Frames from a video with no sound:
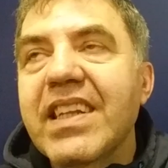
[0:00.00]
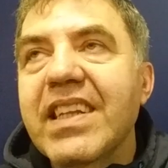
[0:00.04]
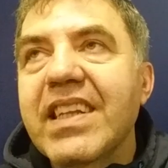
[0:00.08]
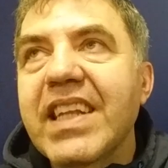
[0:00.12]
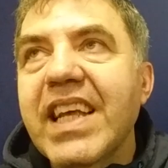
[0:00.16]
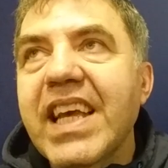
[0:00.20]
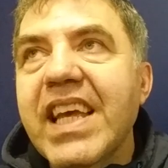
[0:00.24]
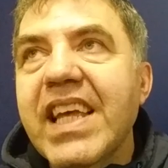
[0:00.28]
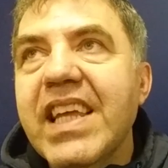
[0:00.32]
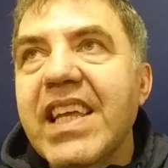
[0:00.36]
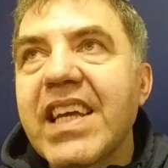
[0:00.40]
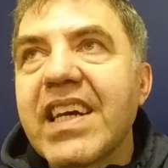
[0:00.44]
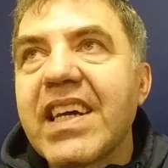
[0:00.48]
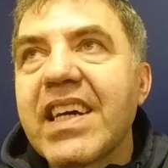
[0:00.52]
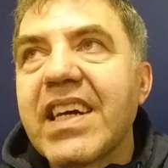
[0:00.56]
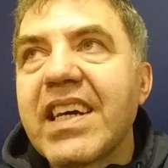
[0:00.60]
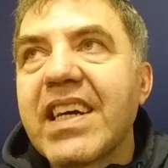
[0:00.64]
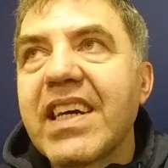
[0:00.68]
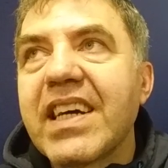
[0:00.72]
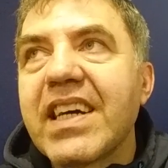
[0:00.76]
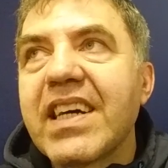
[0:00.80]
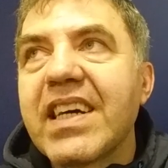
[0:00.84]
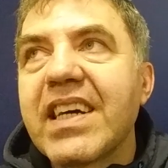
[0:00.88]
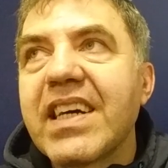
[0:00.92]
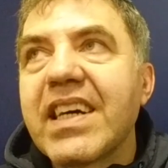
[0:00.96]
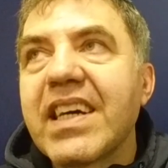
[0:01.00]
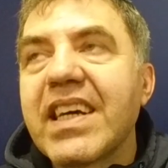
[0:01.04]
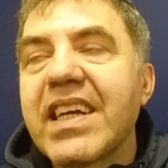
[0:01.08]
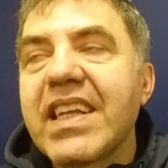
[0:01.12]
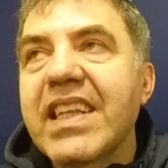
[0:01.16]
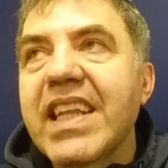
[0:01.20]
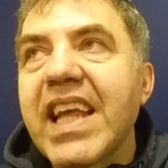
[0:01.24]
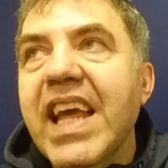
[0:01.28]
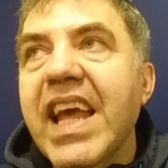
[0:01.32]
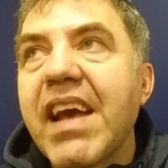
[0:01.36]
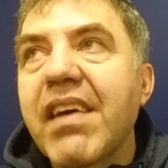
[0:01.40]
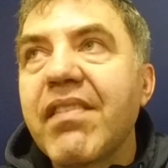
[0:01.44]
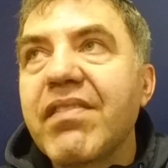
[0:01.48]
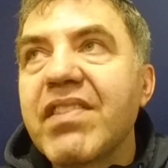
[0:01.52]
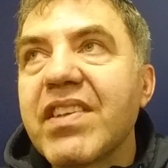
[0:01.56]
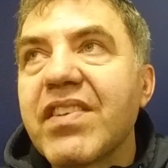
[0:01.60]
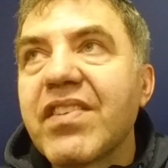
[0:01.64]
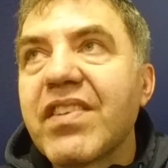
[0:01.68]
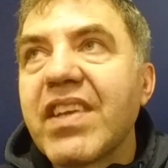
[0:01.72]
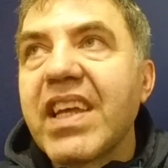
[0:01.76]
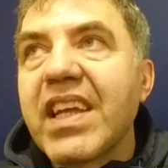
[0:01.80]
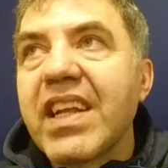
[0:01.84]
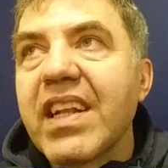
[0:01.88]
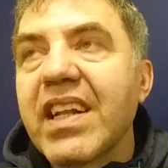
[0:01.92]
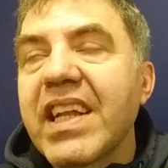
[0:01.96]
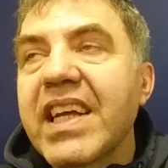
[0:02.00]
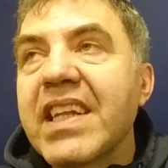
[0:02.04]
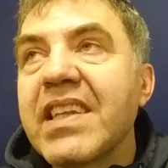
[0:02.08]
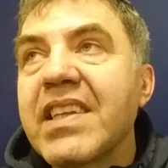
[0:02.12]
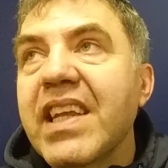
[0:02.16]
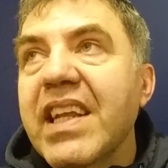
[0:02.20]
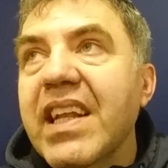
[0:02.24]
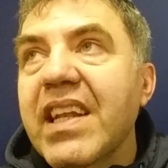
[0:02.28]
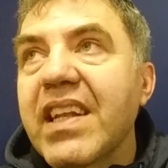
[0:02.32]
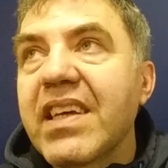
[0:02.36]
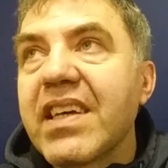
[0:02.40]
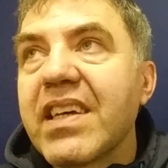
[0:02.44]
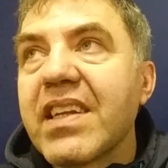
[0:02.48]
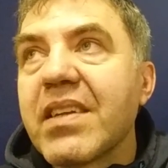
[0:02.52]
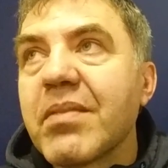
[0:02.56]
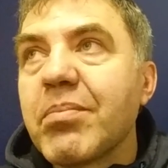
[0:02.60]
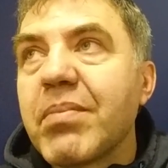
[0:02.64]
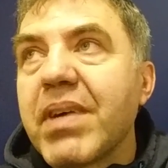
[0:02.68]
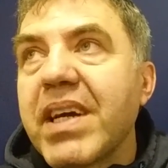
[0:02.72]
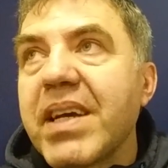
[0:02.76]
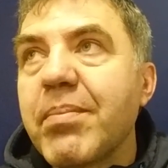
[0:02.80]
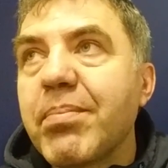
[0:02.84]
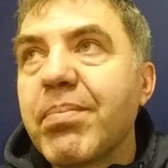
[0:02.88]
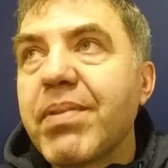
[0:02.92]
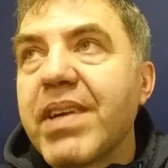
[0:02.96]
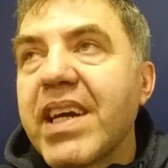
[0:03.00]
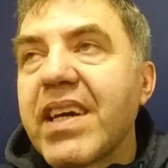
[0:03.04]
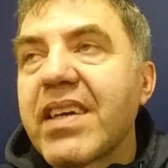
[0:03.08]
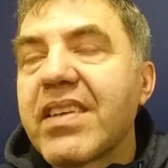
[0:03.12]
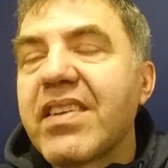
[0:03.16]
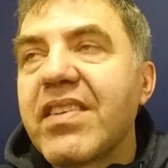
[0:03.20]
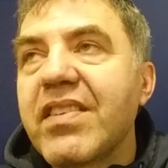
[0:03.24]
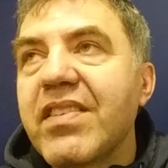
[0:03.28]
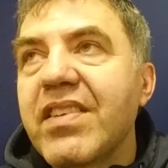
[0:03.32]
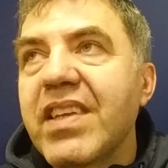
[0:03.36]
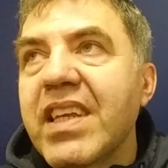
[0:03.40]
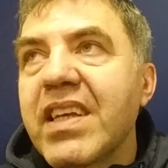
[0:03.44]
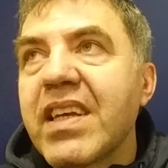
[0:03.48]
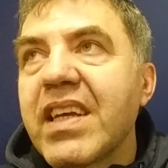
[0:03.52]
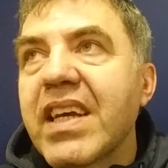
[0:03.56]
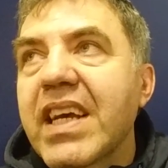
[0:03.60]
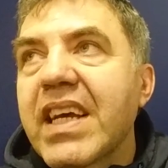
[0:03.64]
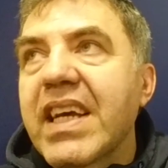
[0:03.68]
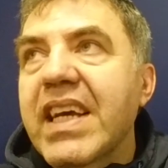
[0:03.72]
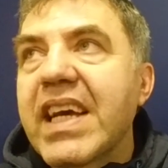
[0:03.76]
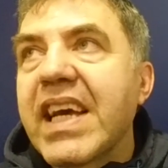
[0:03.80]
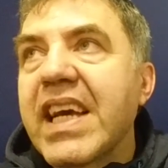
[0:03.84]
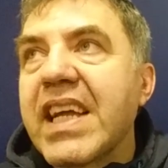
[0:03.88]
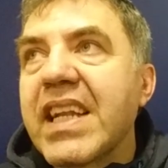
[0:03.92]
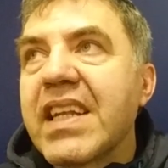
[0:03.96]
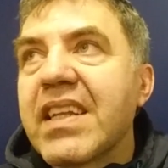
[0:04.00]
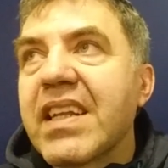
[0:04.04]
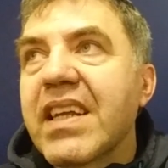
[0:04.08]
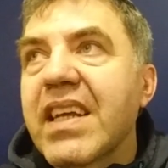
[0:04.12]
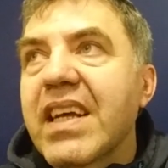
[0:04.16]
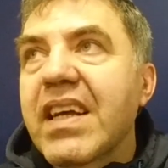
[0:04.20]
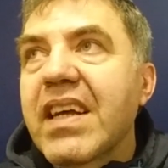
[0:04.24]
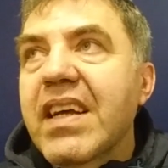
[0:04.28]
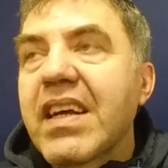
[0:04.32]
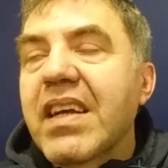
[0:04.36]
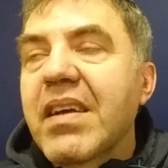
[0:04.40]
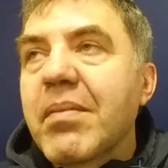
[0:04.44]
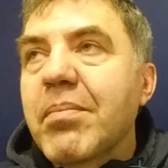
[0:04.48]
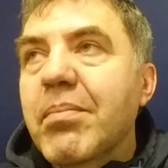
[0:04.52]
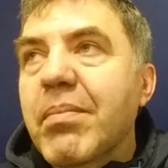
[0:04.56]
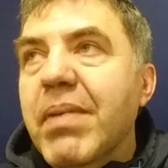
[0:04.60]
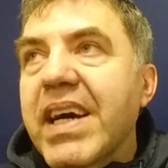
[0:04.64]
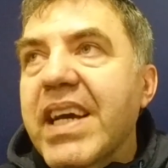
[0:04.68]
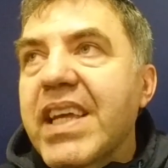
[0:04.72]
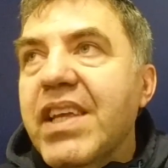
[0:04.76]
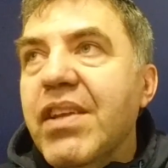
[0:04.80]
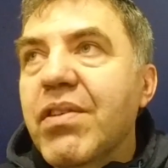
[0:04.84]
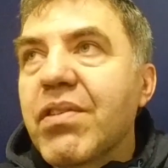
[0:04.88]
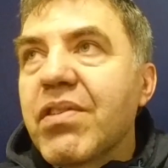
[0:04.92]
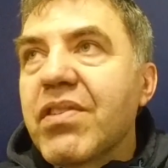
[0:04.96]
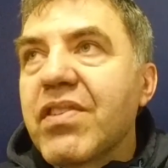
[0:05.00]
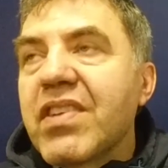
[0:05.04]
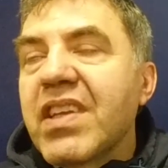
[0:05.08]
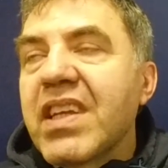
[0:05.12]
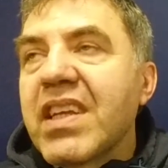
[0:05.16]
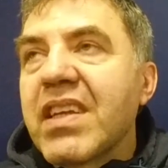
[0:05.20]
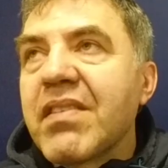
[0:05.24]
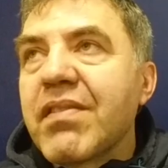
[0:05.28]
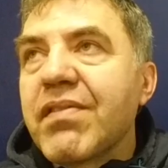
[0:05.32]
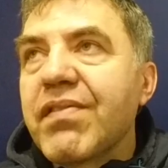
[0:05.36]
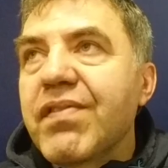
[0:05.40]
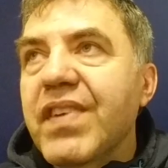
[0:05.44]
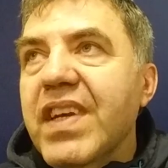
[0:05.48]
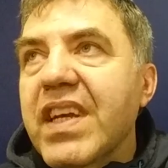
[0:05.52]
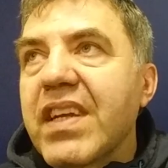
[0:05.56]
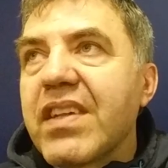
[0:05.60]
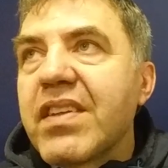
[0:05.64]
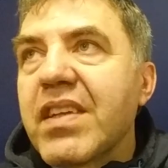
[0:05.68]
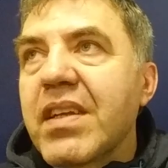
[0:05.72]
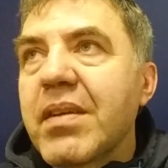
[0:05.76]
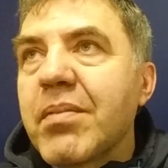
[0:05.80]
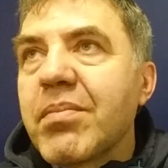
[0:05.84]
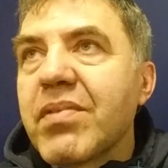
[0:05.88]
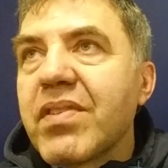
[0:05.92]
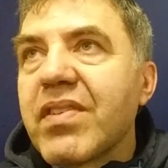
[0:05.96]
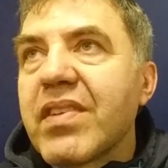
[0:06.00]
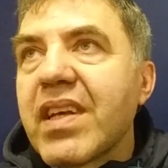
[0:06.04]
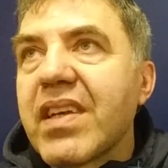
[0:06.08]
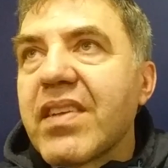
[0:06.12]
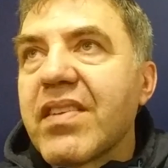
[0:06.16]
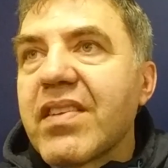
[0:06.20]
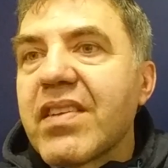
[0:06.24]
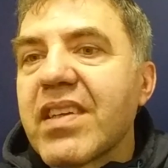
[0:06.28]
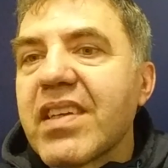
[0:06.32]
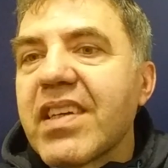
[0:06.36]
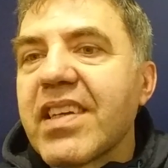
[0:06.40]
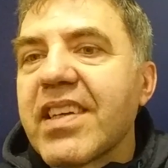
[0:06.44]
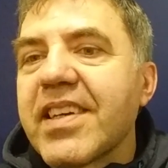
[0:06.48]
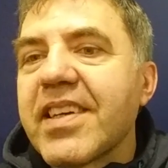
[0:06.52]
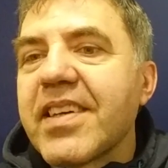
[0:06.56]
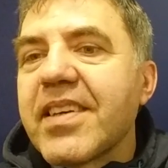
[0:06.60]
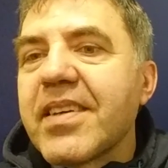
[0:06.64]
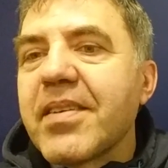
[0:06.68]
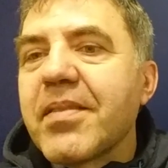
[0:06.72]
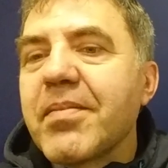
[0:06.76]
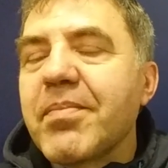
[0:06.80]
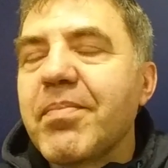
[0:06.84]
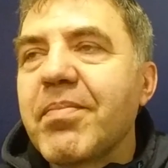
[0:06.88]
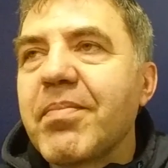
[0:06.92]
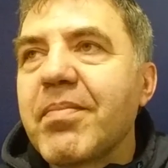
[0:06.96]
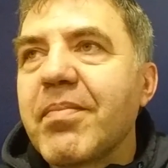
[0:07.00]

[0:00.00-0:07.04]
they have the skill, and they learn by practicing and by using victims as a